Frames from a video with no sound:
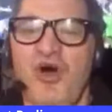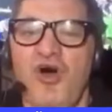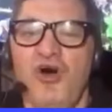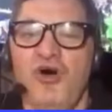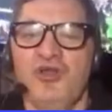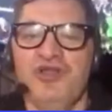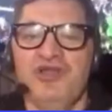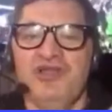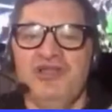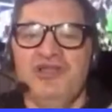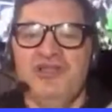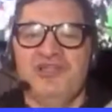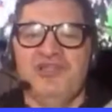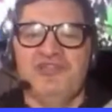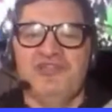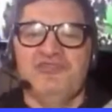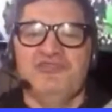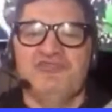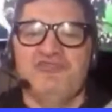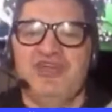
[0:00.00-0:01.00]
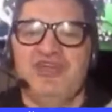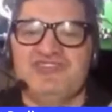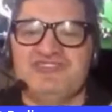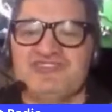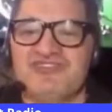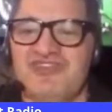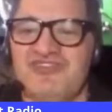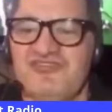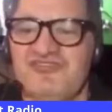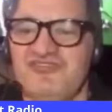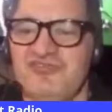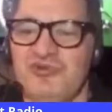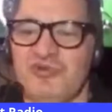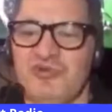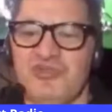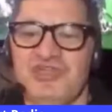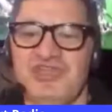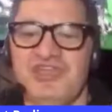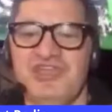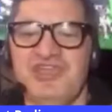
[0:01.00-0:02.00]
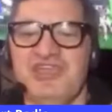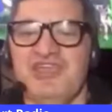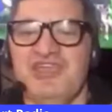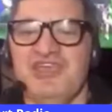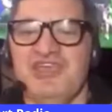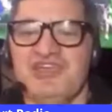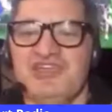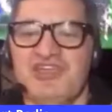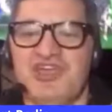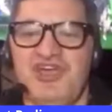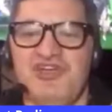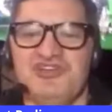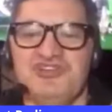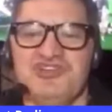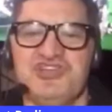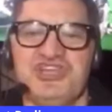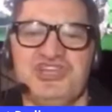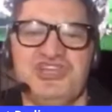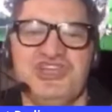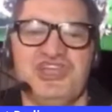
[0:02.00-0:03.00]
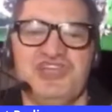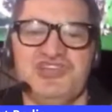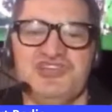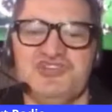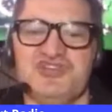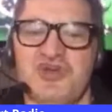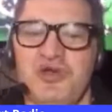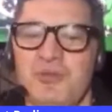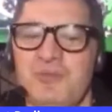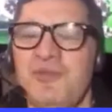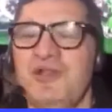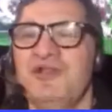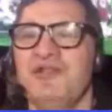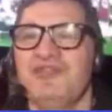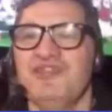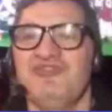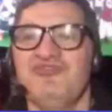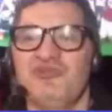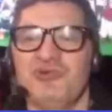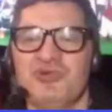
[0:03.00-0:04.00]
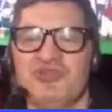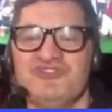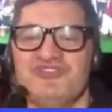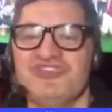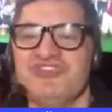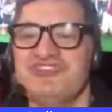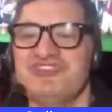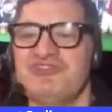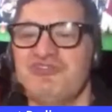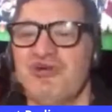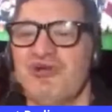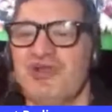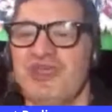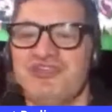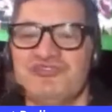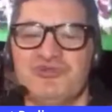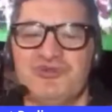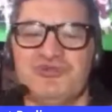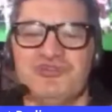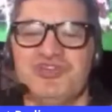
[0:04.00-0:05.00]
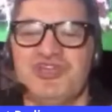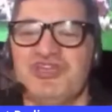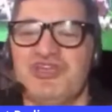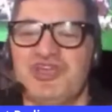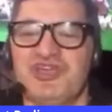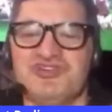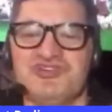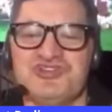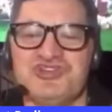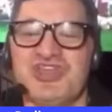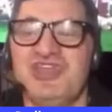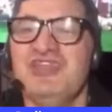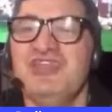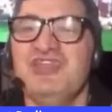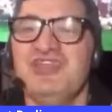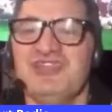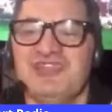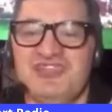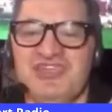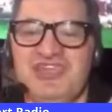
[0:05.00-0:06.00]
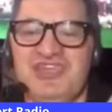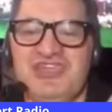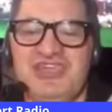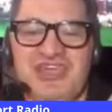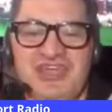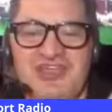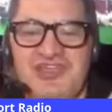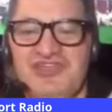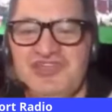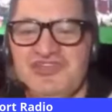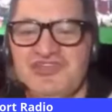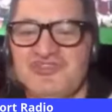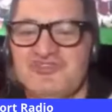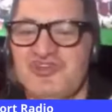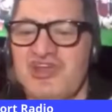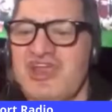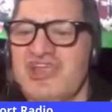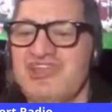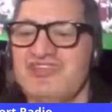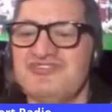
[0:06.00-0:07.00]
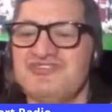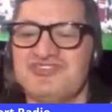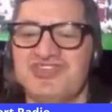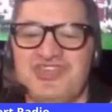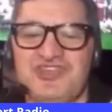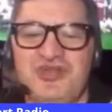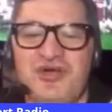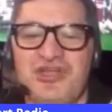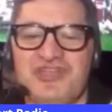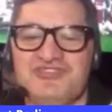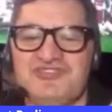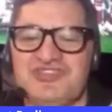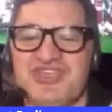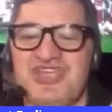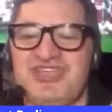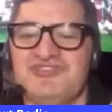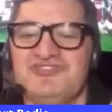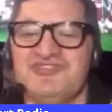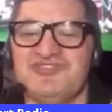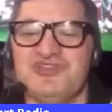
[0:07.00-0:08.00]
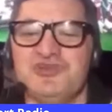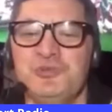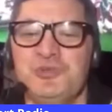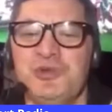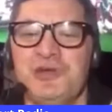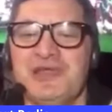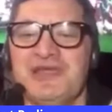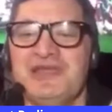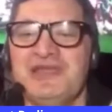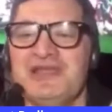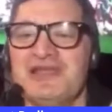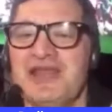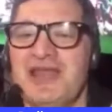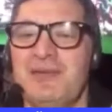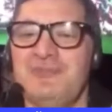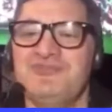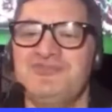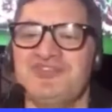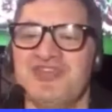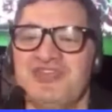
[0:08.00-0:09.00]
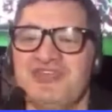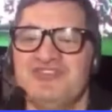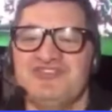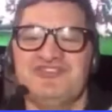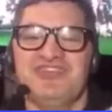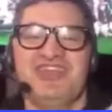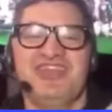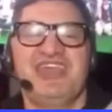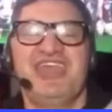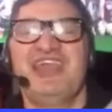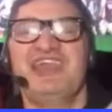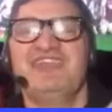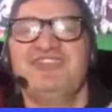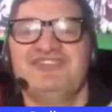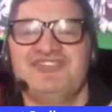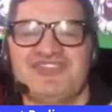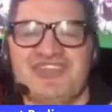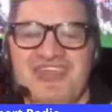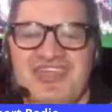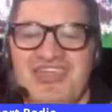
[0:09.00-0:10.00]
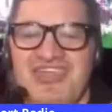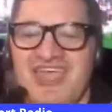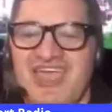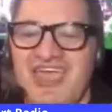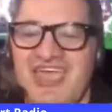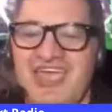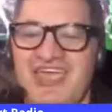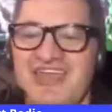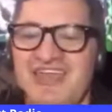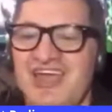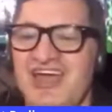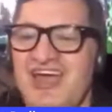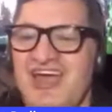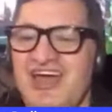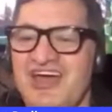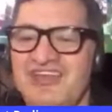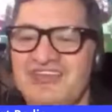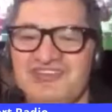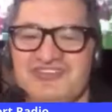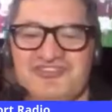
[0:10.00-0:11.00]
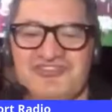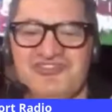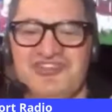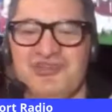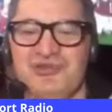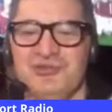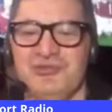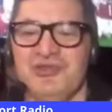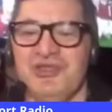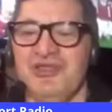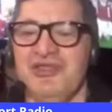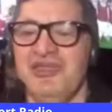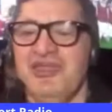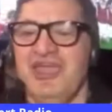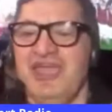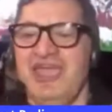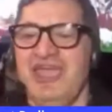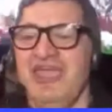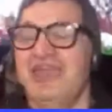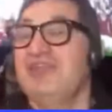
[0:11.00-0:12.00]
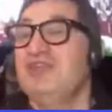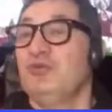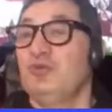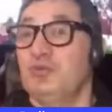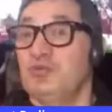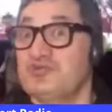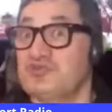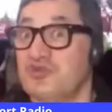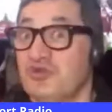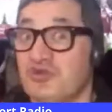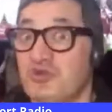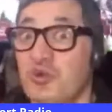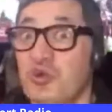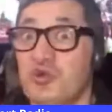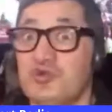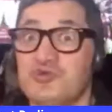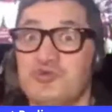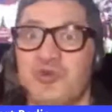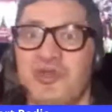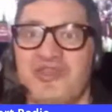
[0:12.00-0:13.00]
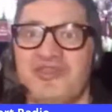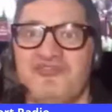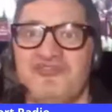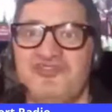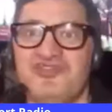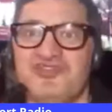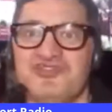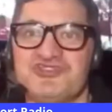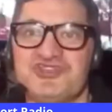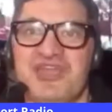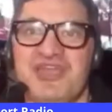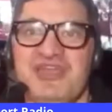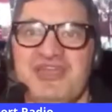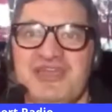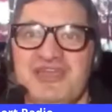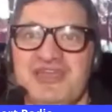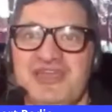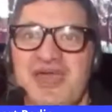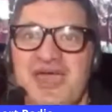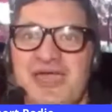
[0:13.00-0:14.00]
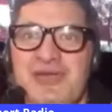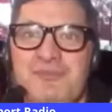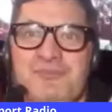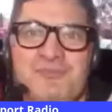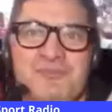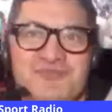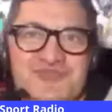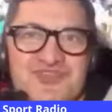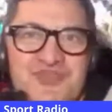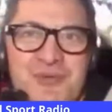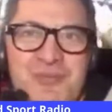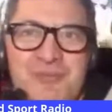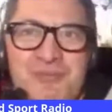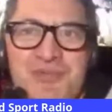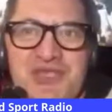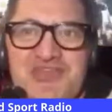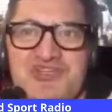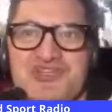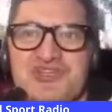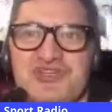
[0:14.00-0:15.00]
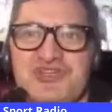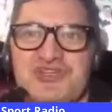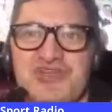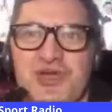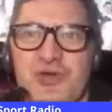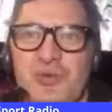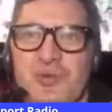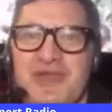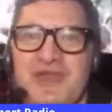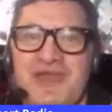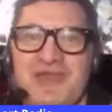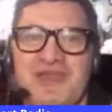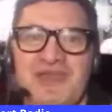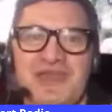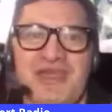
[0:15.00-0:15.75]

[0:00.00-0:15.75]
on the race for the coaching job. The 46-year-old has also coached the Dragons, Knights and Super League clubs St Helens and Huddersfield, and was, of course, one of the first names mentioned when